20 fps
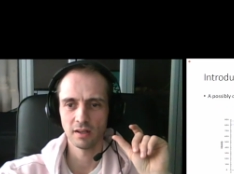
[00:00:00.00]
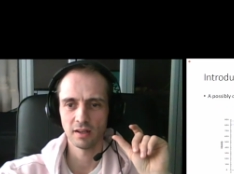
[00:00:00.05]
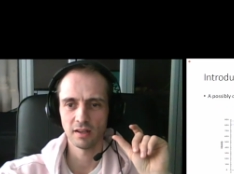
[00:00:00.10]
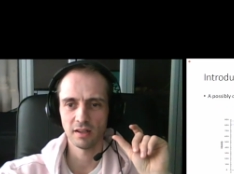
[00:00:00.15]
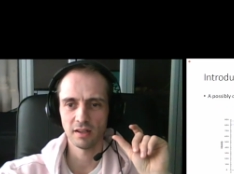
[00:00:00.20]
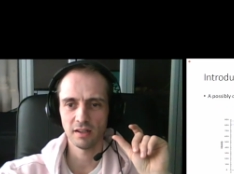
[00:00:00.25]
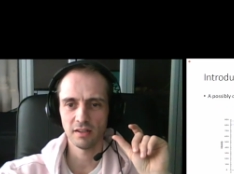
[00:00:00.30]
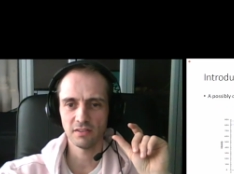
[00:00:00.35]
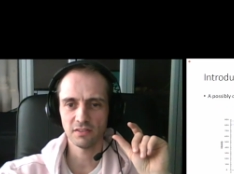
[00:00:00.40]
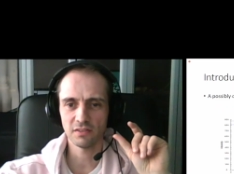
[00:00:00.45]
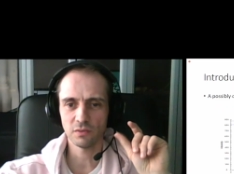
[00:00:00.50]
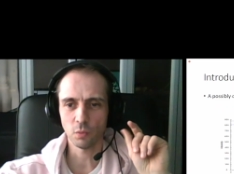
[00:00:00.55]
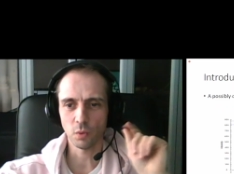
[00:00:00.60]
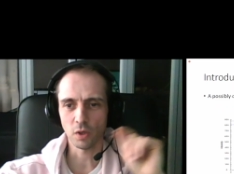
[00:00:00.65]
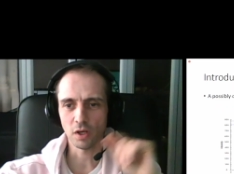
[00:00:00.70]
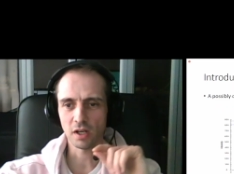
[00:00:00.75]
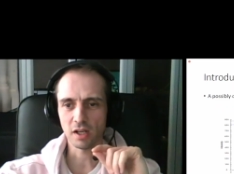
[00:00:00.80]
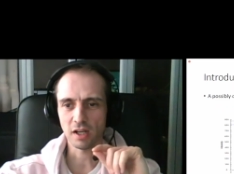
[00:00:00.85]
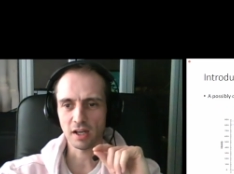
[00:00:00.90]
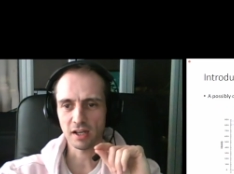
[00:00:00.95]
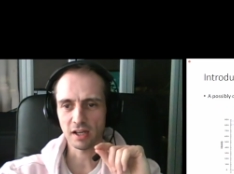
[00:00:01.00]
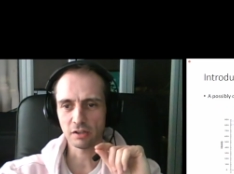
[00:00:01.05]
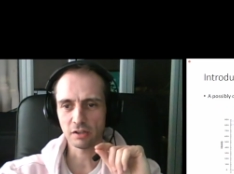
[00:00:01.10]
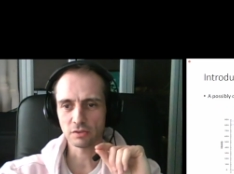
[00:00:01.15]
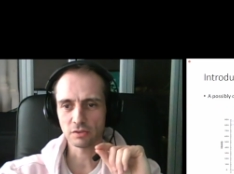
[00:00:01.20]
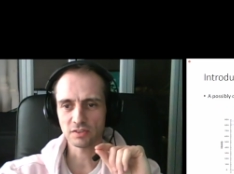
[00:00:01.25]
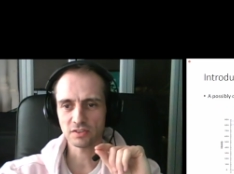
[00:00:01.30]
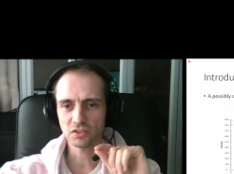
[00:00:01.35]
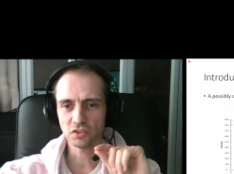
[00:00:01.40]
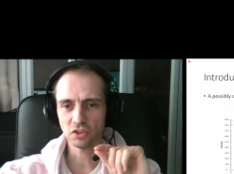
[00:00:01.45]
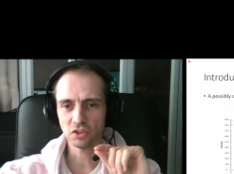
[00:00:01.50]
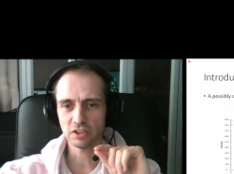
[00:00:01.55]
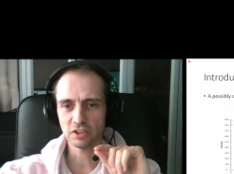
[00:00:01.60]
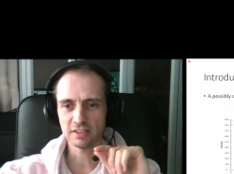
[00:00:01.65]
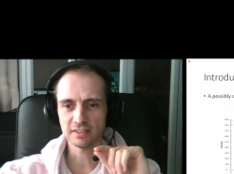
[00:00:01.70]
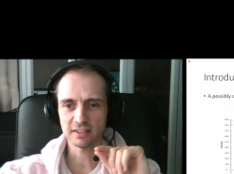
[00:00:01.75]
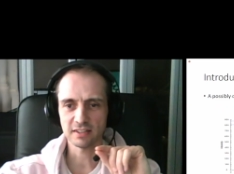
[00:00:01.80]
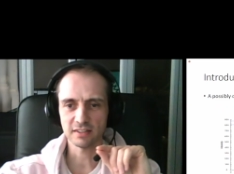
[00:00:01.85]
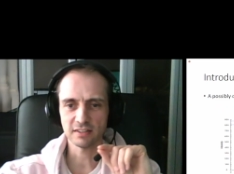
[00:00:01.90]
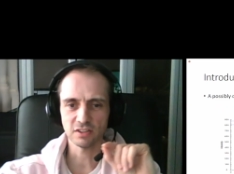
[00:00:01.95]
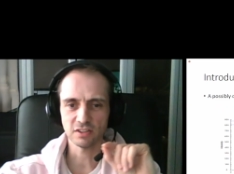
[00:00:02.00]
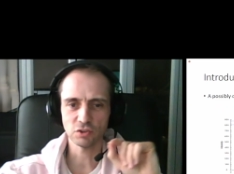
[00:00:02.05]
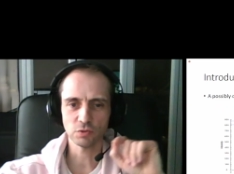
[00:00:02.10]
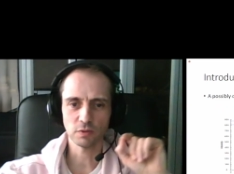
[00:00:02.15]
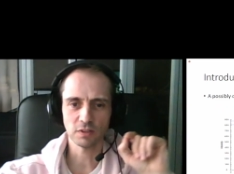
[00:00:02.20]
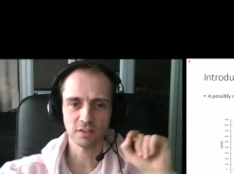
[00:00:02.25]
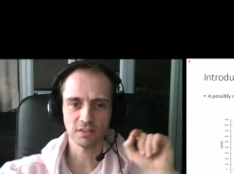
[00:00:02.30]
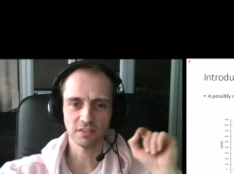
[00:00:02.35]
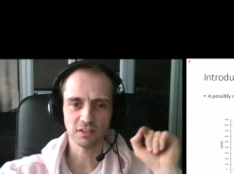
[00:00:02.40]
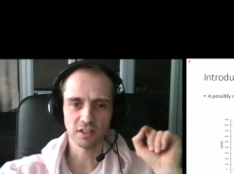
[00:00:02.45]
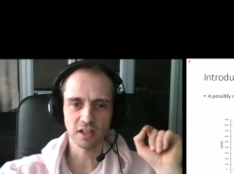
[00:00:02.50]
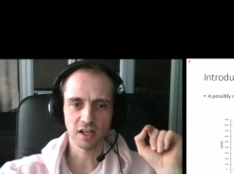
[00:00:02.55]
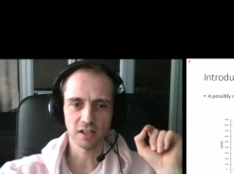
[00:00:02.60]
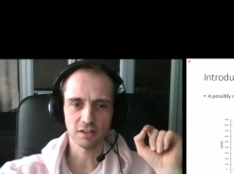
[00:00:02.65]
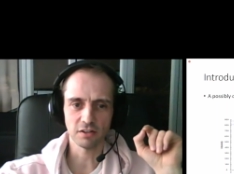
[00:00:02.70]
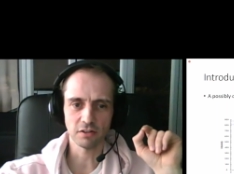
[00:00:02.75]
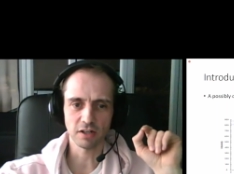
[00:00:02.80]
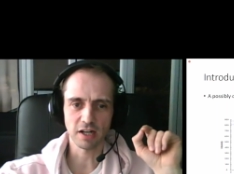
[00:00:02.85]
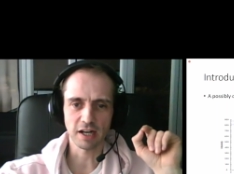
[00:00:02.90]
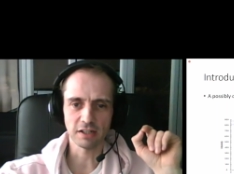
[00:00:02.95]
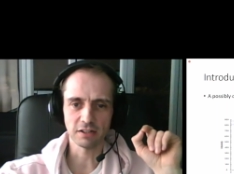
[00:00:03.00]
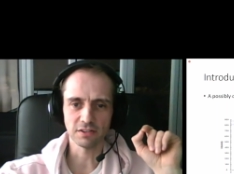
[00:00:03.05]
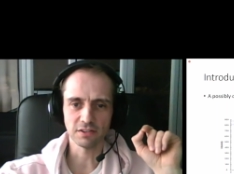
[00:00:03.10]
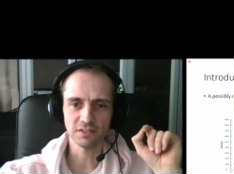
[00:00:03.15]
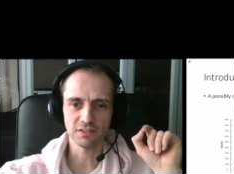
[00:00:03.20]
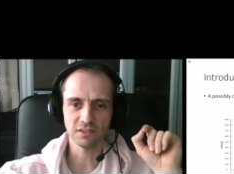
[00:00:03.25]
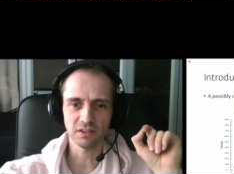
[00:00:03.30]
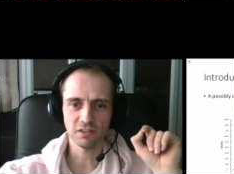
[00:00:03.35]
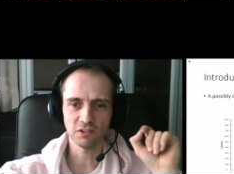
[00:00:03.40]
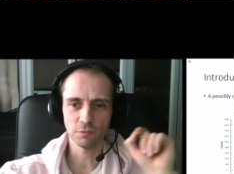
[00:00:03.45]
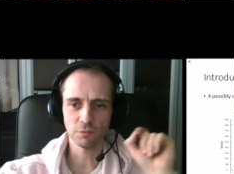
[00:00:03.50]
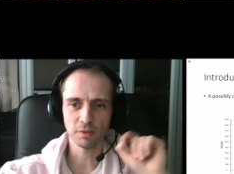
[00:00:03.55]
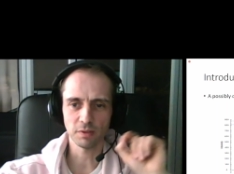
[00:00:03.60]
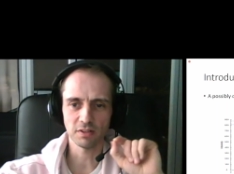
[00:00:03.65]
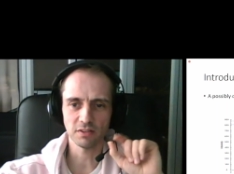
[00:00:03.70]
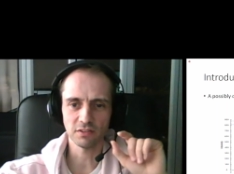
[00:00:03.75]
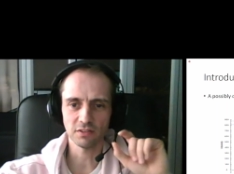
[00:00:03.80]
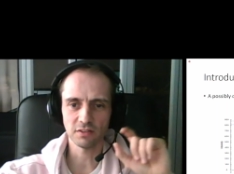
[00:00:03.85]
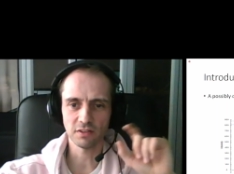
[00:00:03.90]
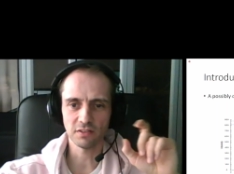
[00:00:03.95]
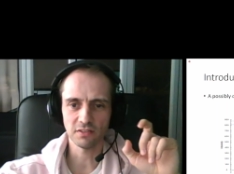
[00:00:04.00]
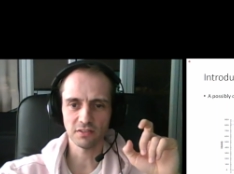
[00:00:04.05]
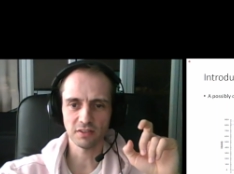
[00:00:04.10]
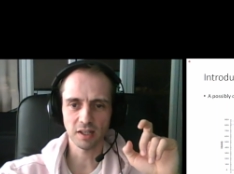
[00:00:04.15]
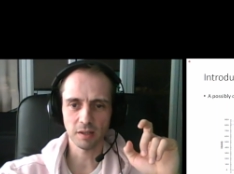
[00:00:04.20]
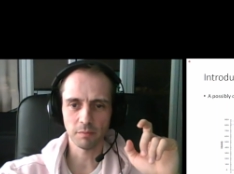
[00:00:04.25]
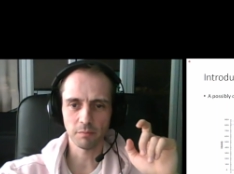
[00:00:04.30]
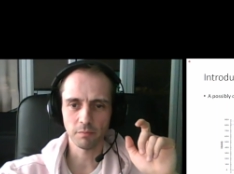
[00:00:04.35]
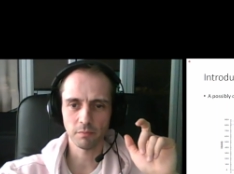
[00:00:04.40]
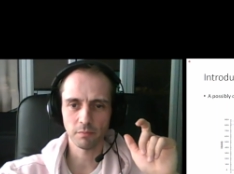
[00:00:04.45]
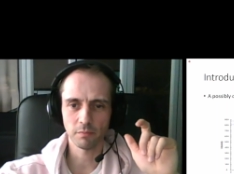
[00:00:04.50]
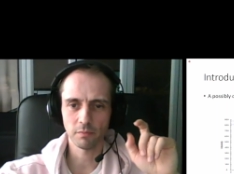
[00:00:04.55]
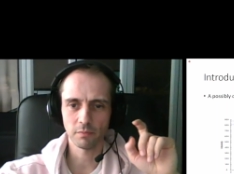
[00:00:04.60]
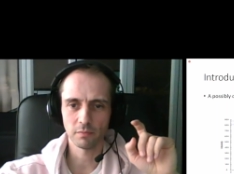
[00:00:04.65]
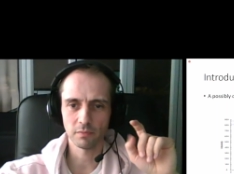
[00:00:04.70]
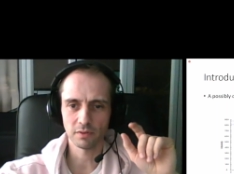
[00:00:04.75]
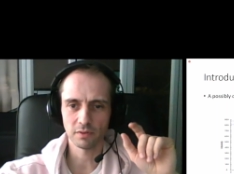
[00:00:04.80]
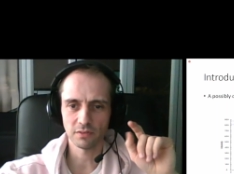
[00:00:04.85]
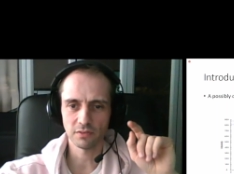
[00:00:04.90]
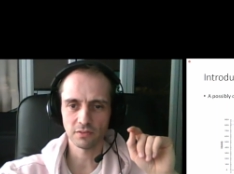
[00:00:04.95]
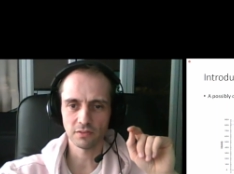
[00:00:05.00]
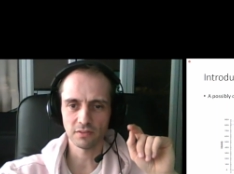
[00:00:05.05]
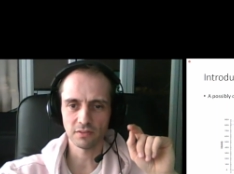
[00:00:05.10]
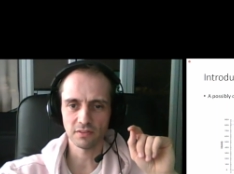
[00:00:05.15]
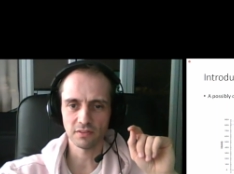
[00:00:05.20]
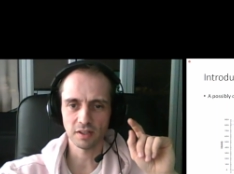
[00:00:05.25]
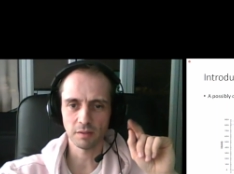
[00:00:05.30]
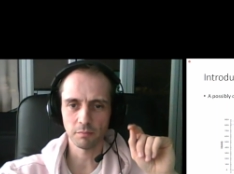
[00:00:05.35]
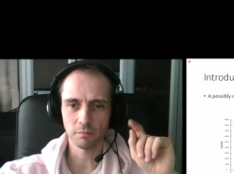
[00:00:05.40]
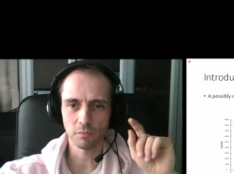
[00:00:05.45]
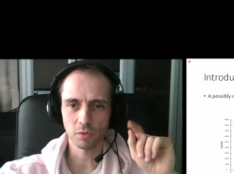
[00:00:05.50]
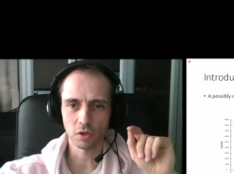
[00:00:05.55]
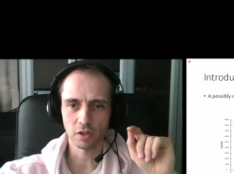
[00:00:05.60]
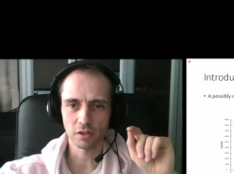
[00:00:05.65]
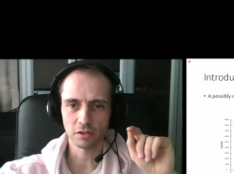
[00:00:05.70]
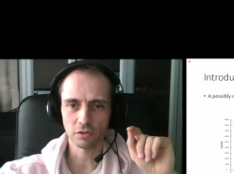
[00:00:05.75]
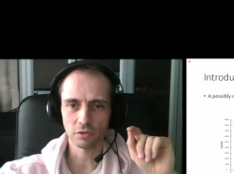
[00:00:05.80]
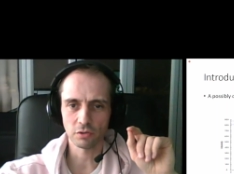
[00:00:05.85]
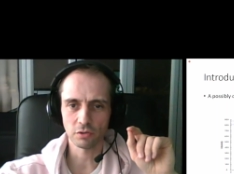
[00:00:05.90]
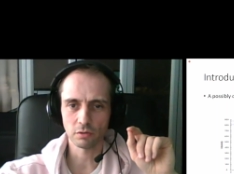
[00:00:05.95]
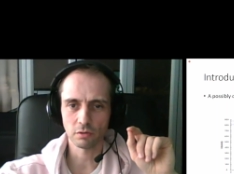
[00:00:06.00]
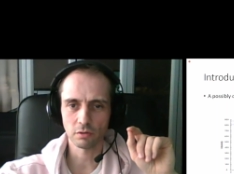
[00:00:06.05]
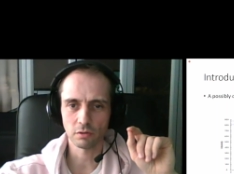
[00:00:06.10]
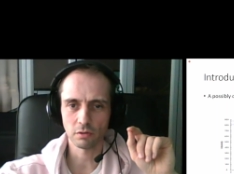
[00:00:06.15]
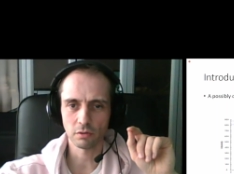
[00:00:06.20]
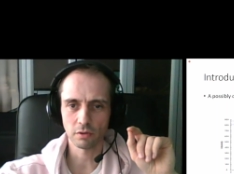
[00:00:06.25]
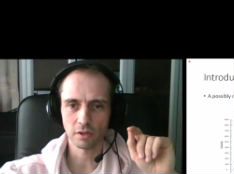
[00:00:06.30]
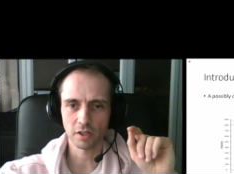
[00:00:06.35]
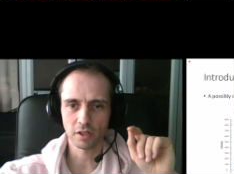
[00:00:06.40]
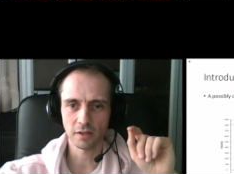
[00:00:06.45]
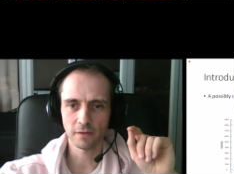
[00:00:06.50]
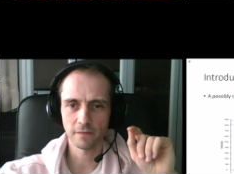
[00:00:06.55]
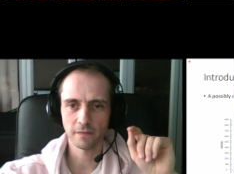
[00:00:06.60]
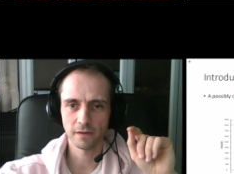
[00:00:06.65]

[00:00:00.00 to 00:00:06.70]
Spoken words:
is one ion series, and this one is the other ion series, but this is the same. This is the same molecule. Okay.